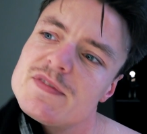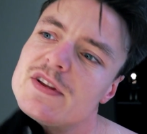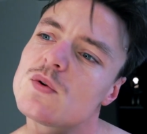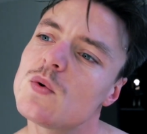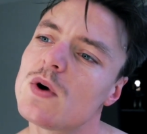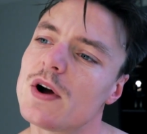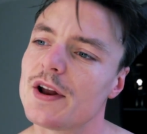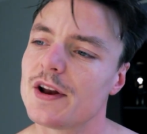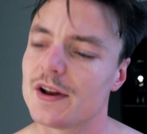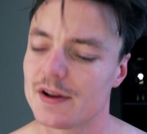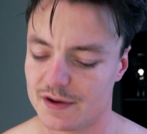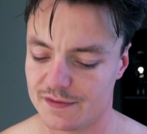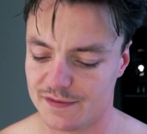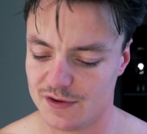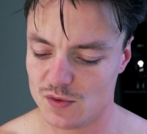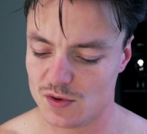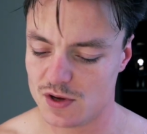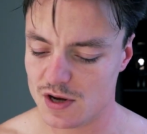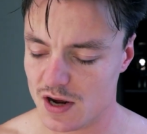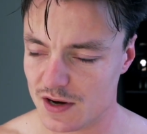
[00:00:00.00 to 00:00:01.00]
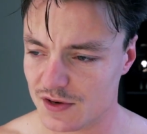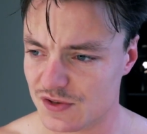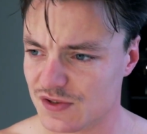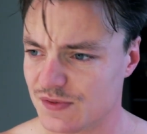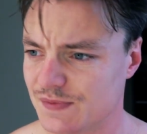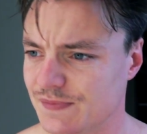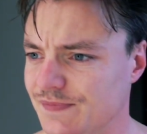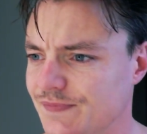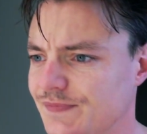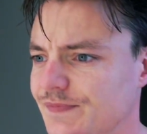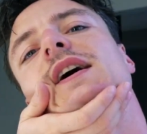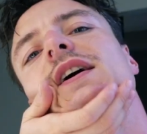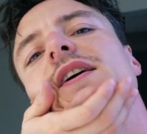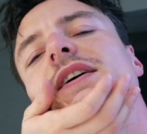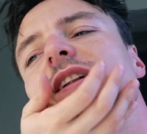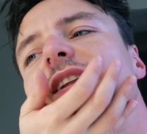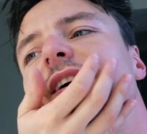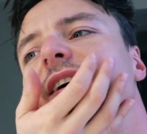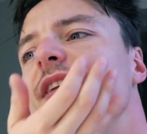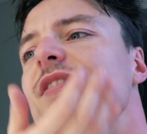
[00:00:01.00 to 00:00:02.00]
me quite a few cuts. How
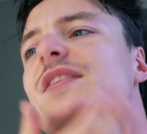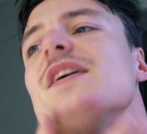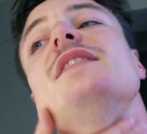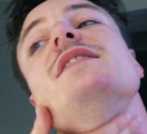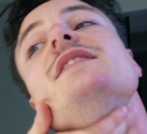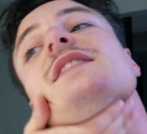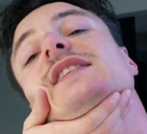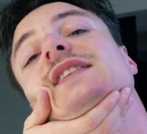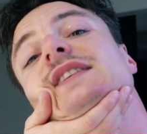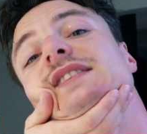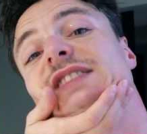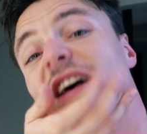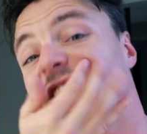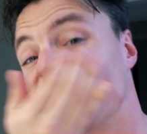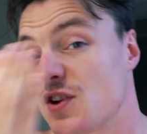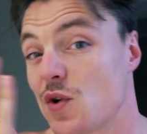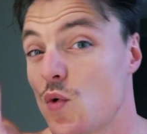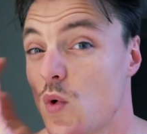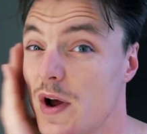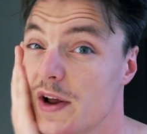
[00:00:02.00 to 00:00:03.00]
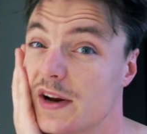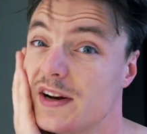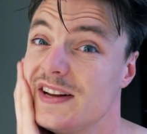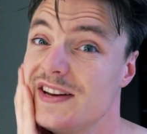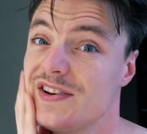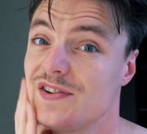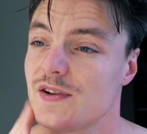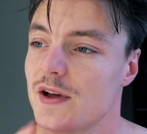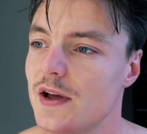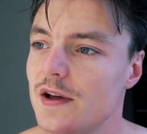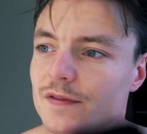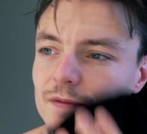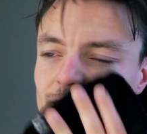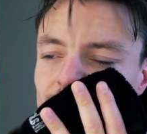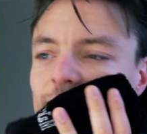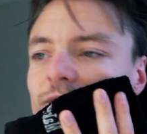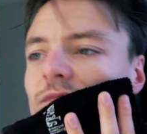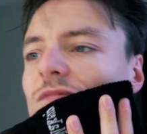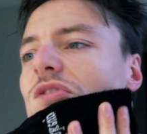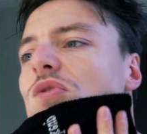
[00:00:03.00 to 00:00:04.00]
clean is it? It's actually quite a clean shave,
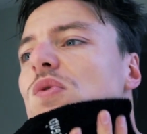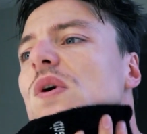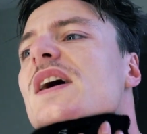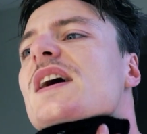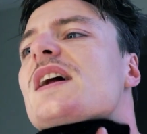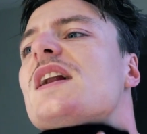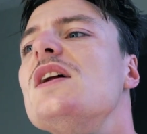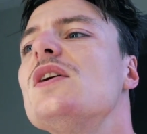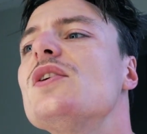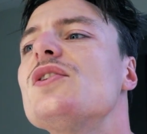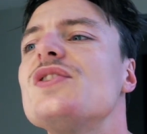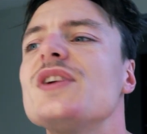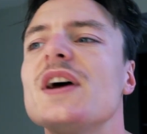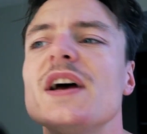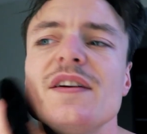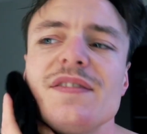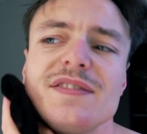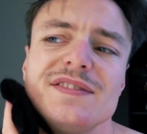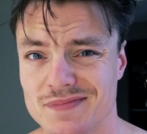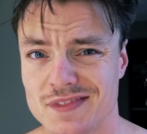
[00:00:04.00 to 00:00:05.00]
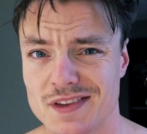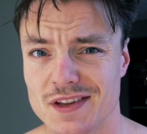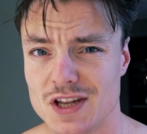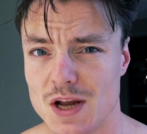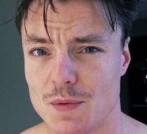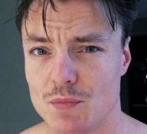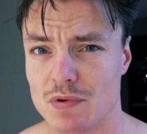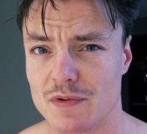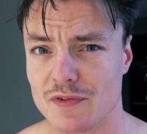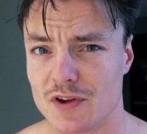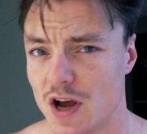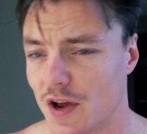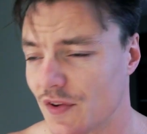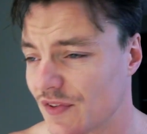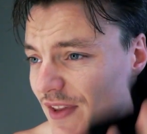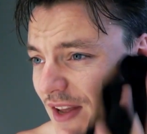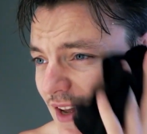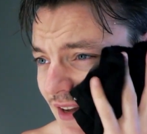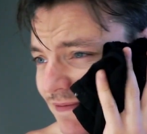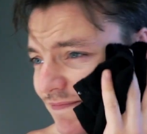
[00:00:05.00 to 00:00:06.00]
quite a close shave. Number of cuts
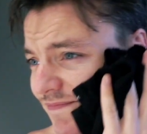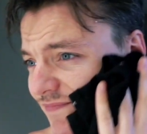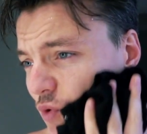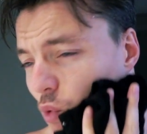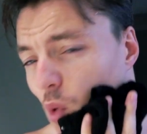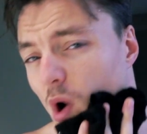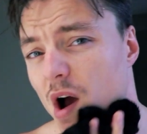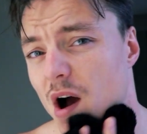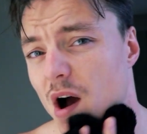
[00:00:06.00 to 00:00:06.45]
there, quite